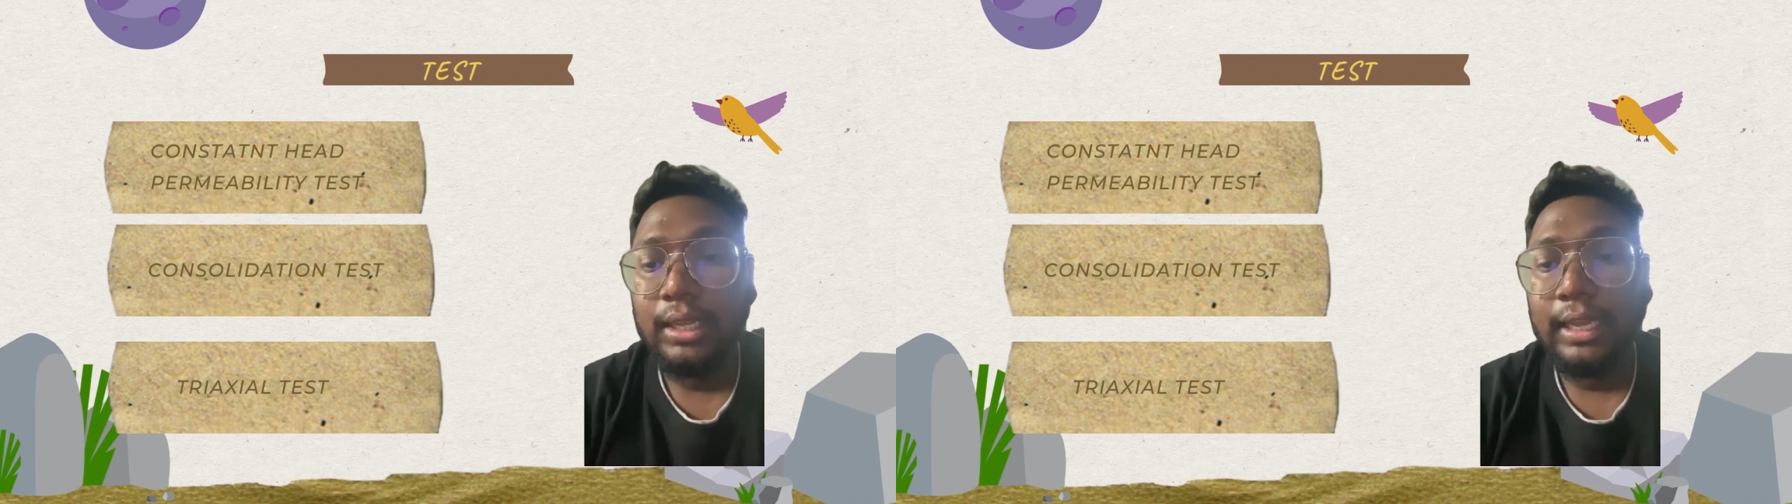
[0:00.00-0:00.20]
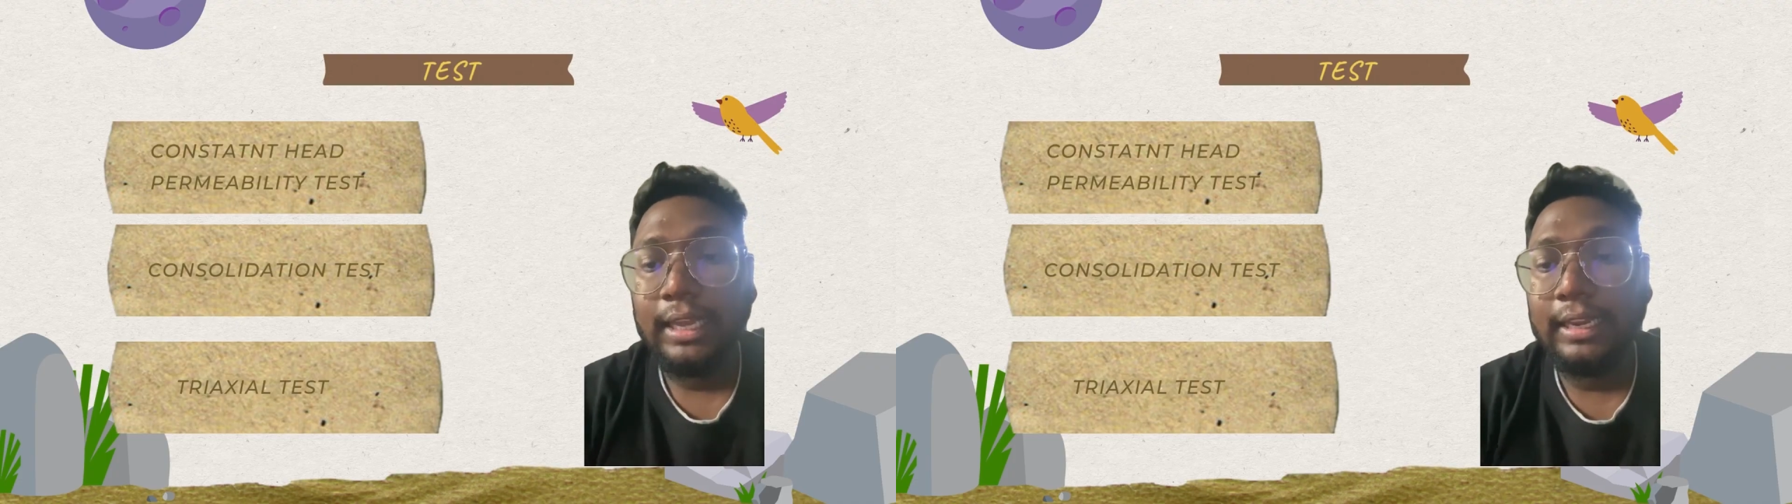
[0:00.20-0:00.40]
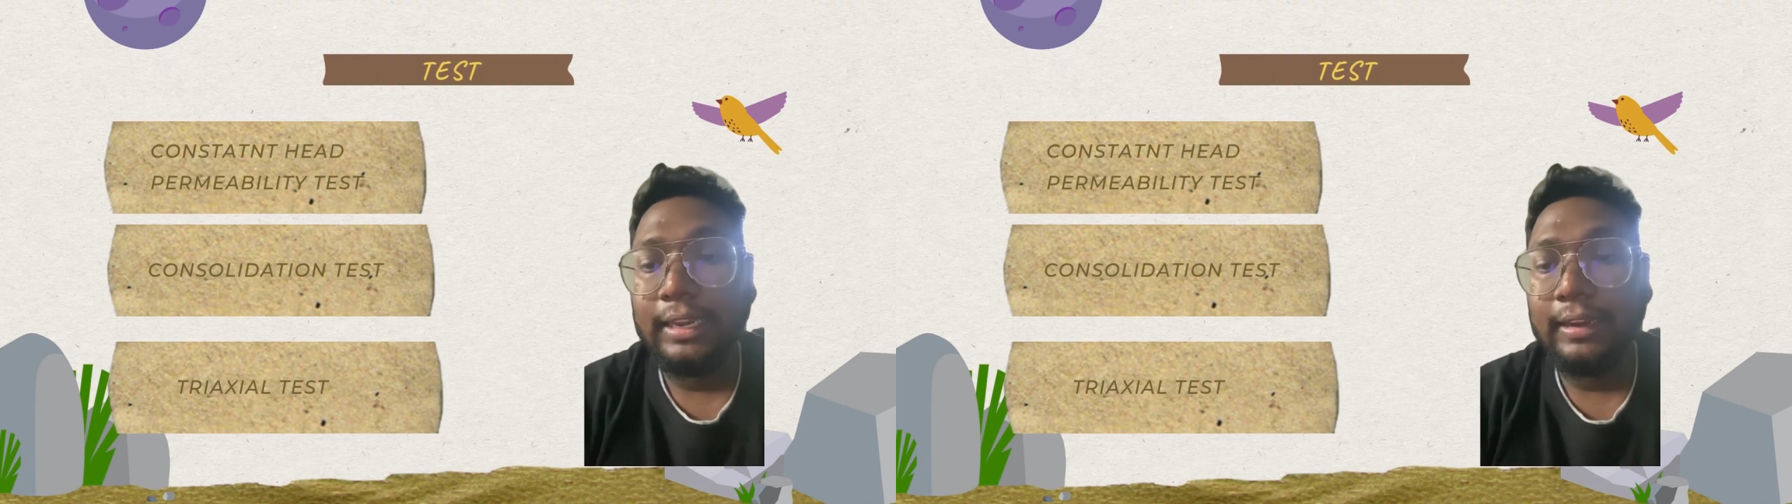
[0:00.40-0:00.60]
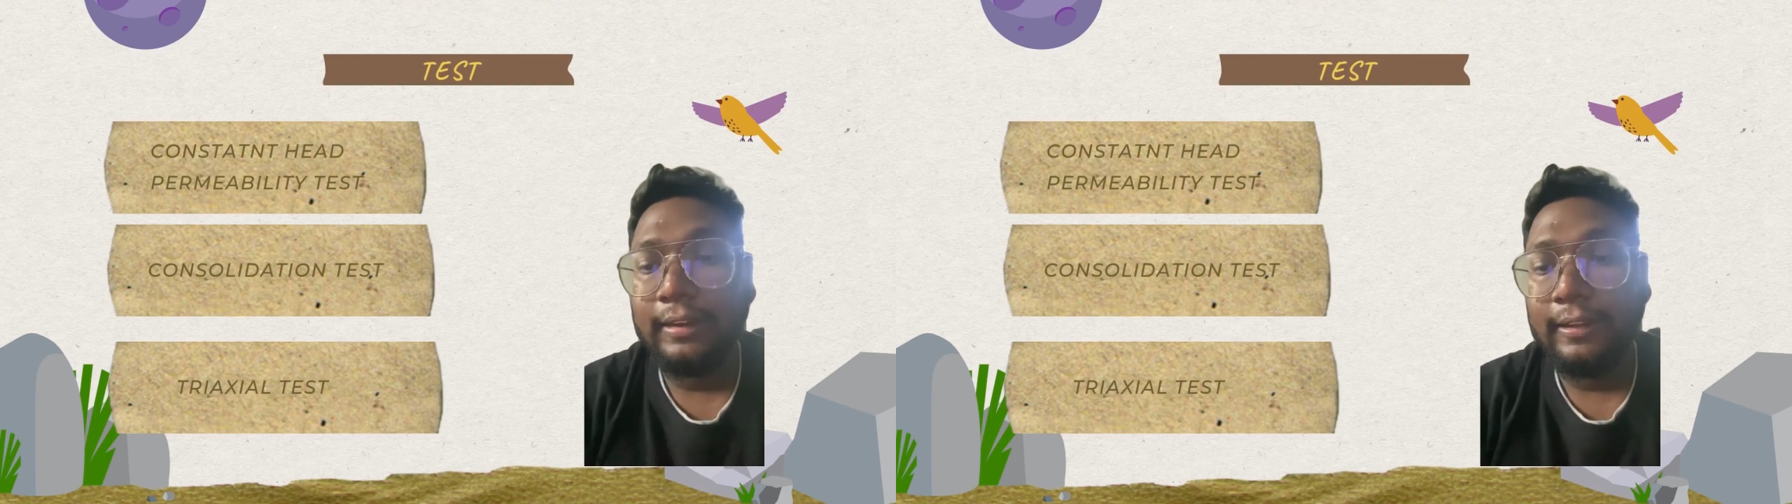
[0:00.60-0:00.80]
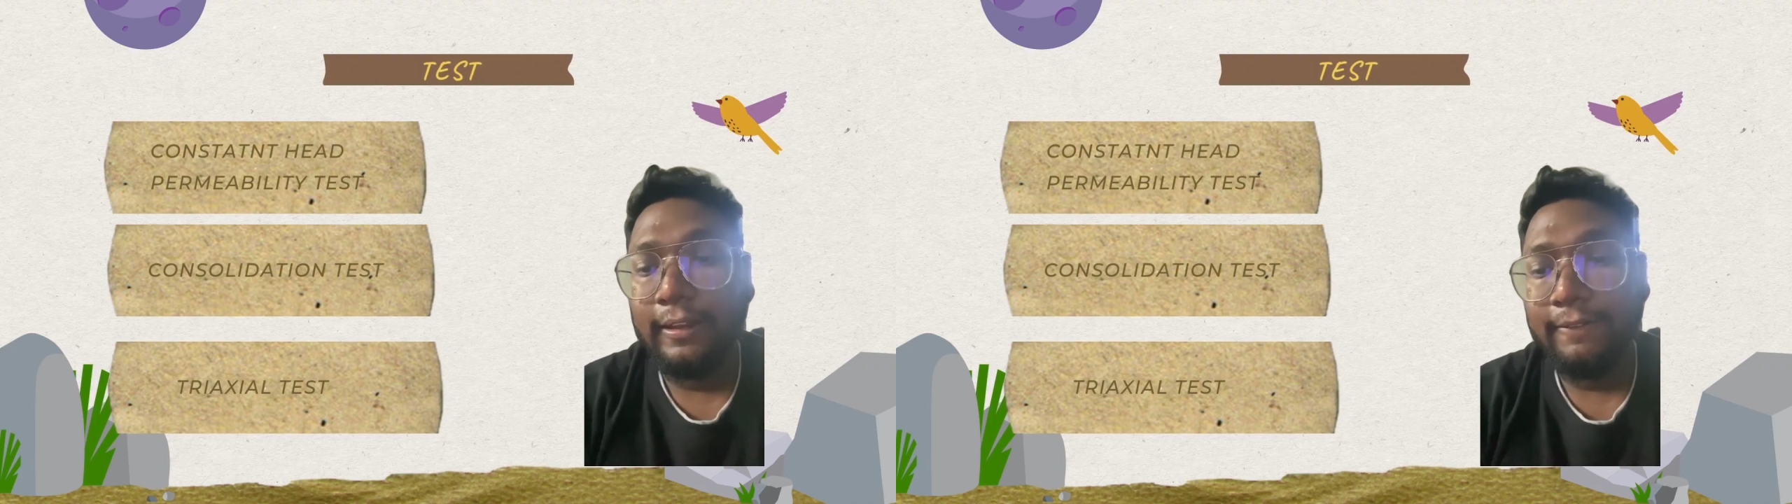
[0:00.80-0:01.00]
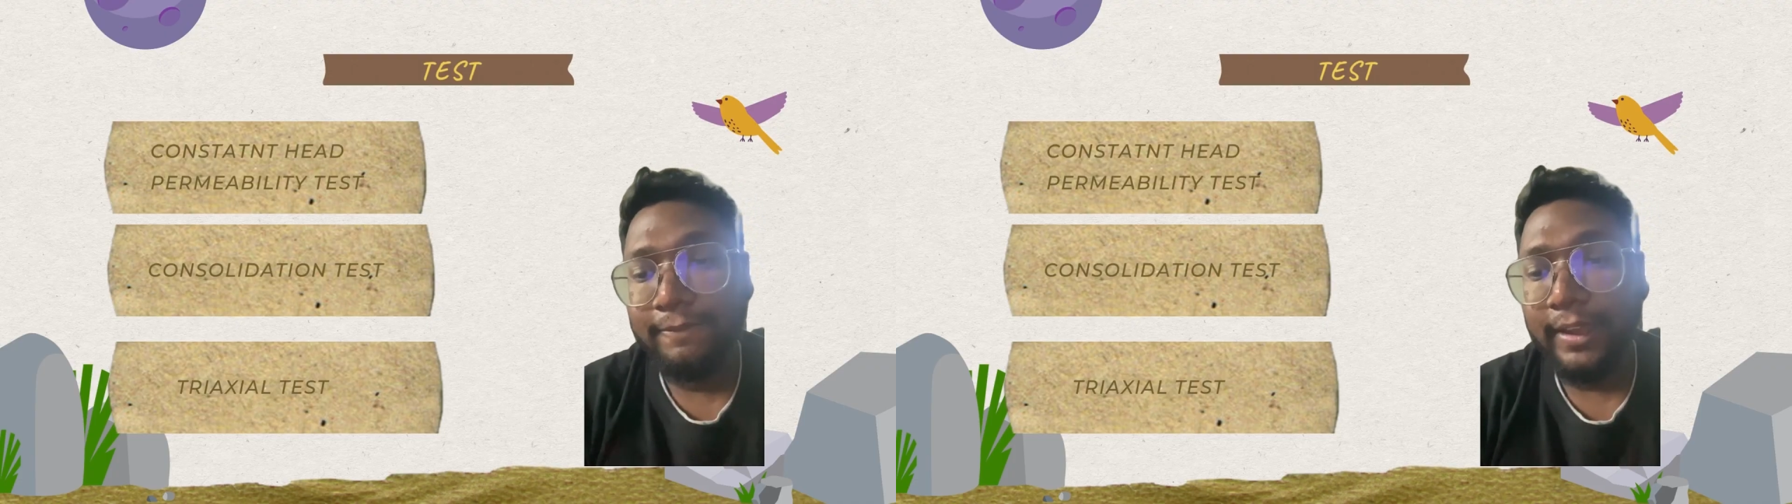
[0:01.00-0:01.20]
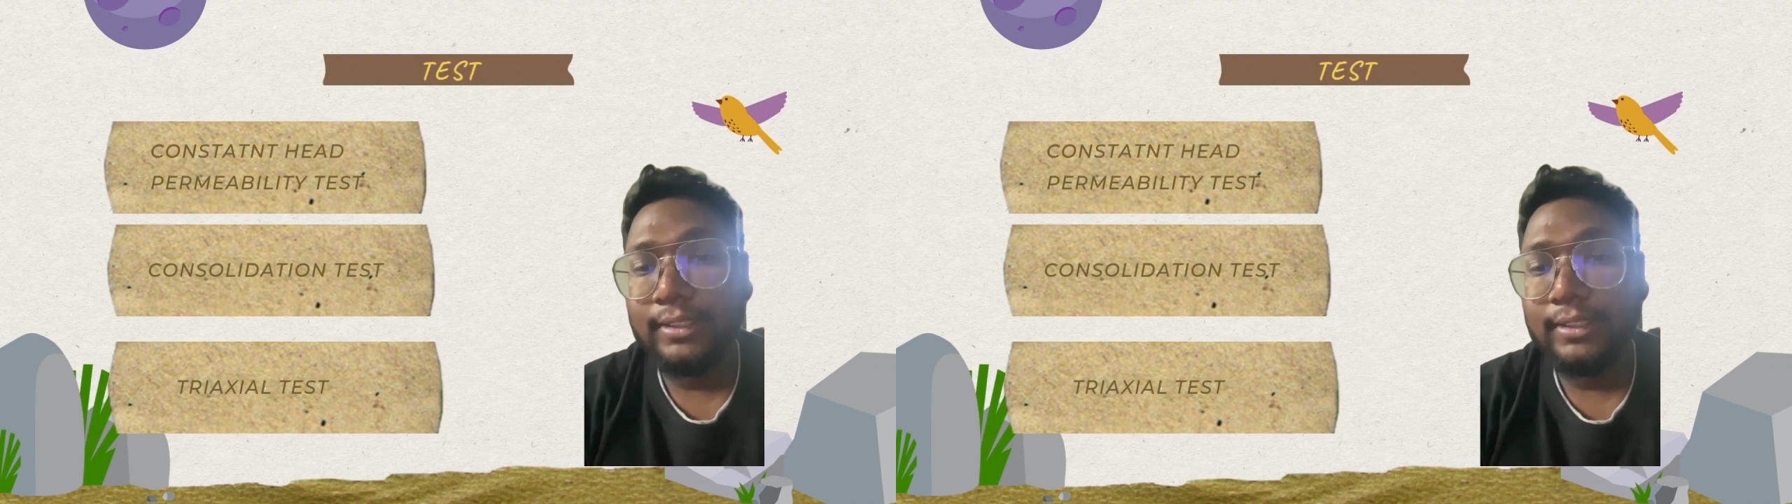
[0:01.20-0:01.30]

and affects